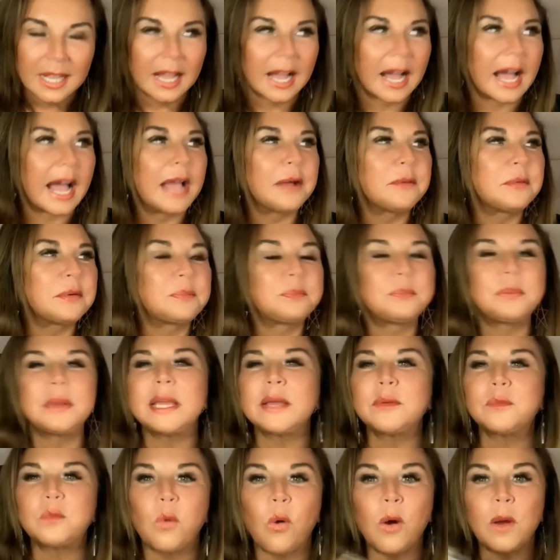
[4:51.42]
I would
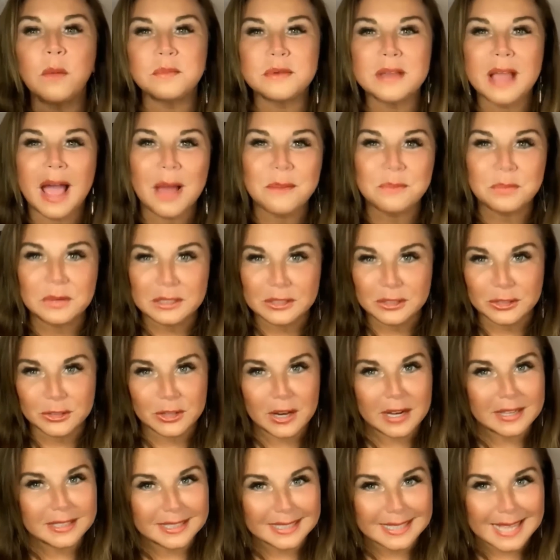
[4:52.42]
be warmed up and
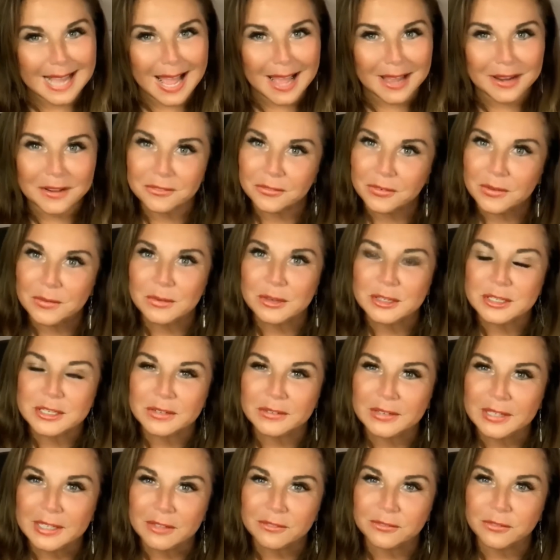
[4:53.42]
stretched out if we were
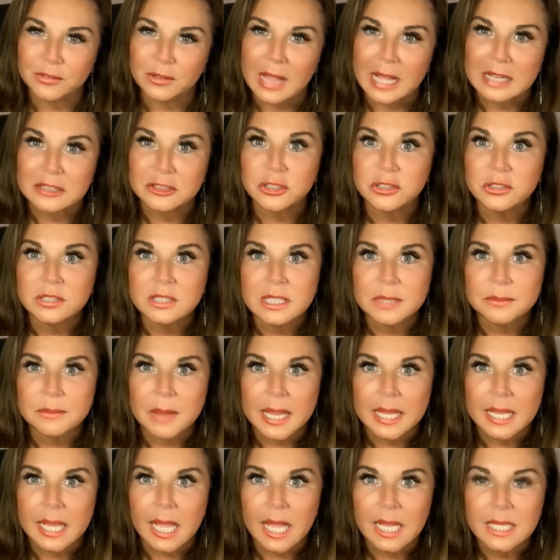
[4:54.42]
doing a full out. Do you see
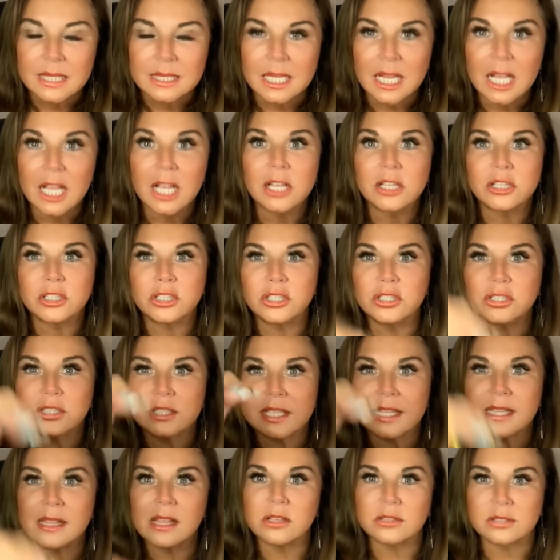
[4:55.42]
my kicks? Do you
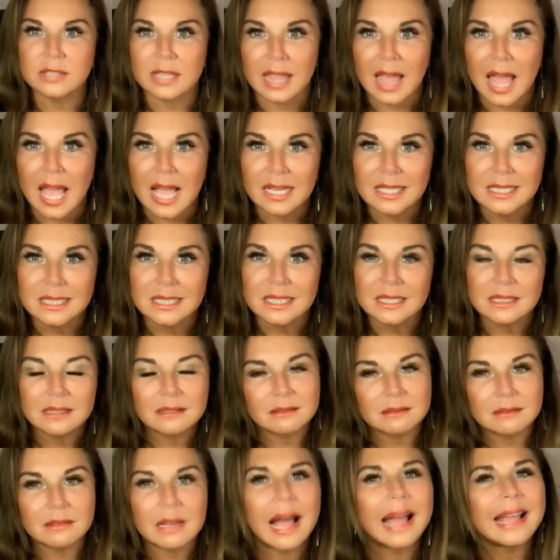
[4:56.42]
see those legs?
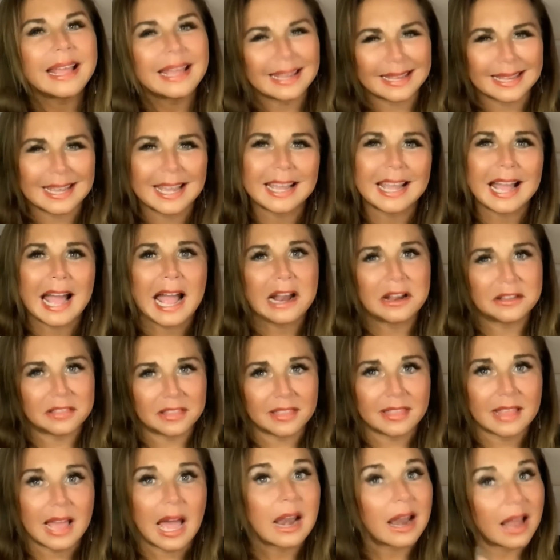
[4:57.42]
I can kick higher
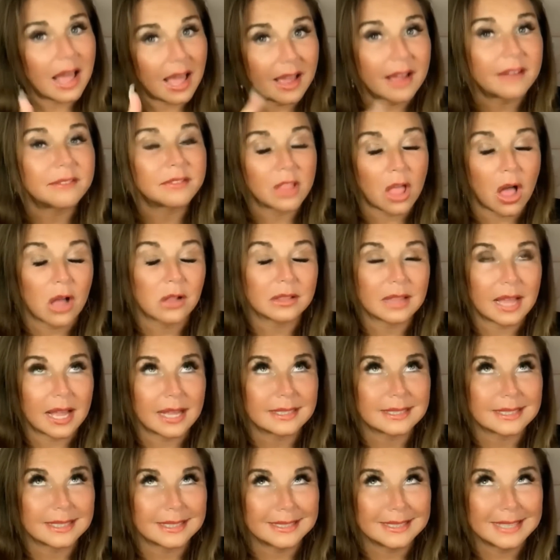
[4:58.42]
than that. I have long
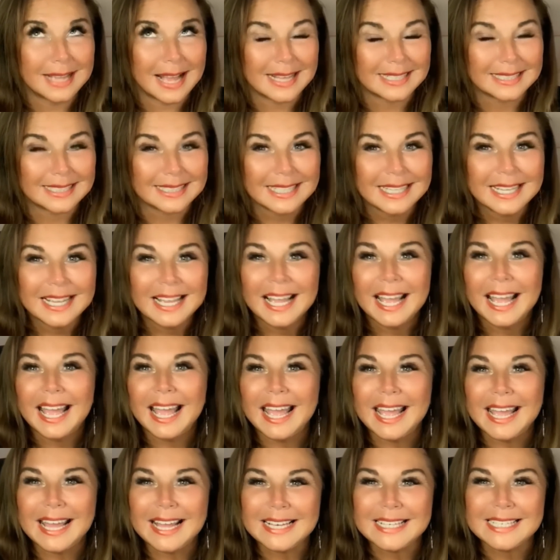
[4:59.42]
legs, yes.
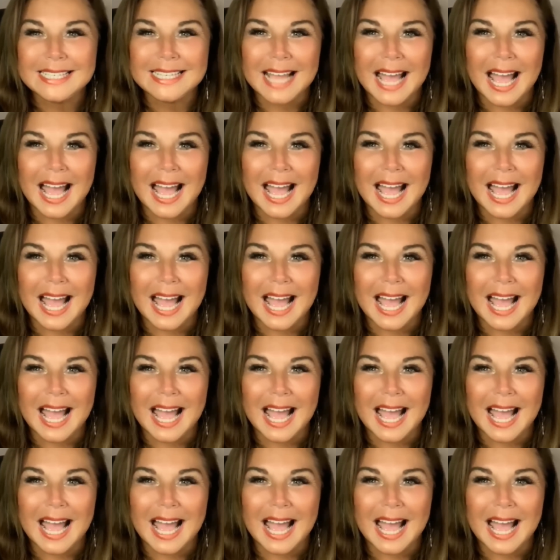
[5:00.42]
And